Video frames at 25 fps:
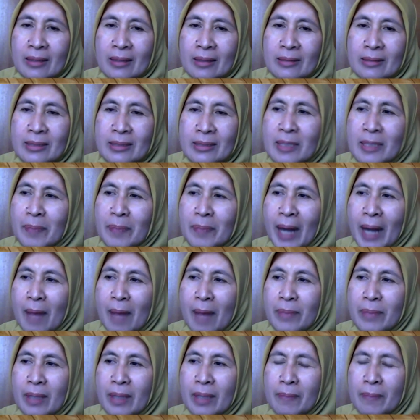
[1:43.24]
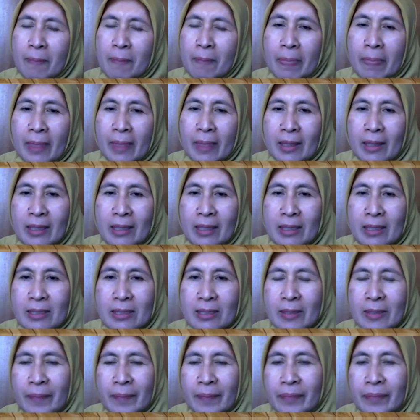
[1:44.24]
The problem
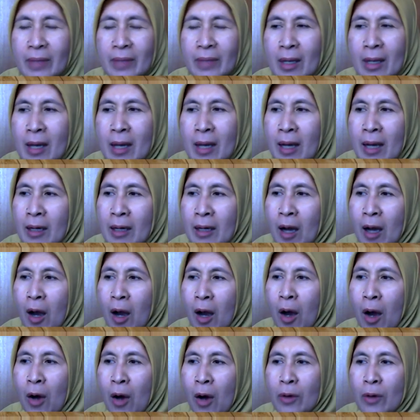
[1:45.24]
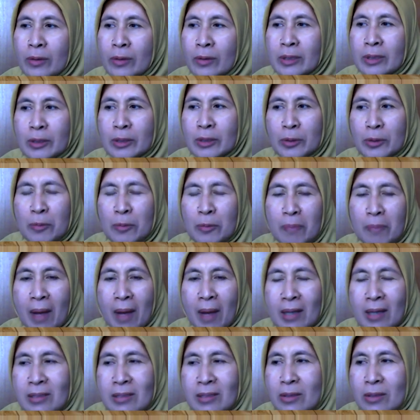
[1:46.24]
is how to
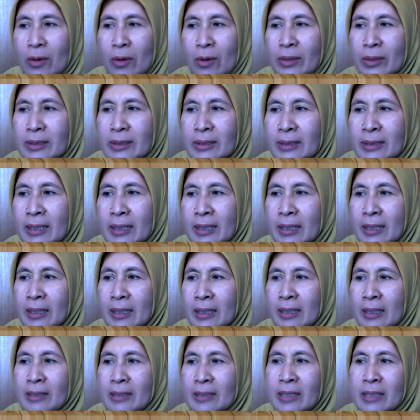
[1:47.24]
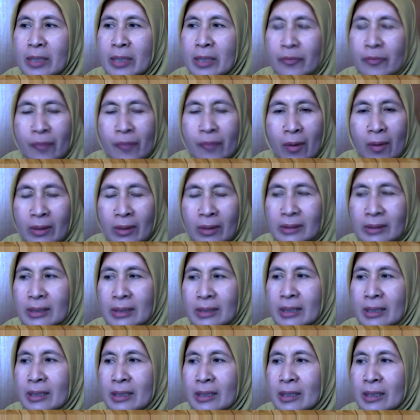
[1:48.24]
pass on the effort
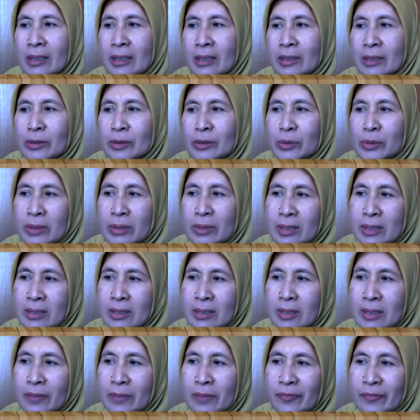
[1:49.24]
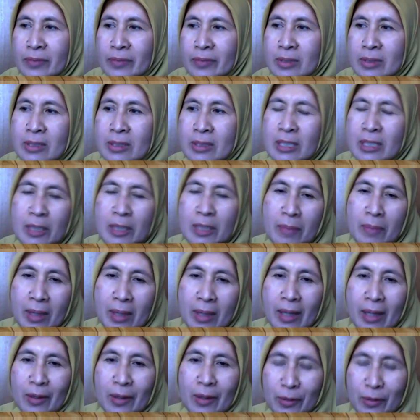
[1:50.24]
to achieve
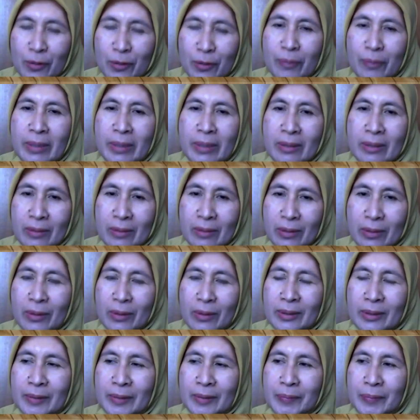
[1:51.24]
sustainable economic growth.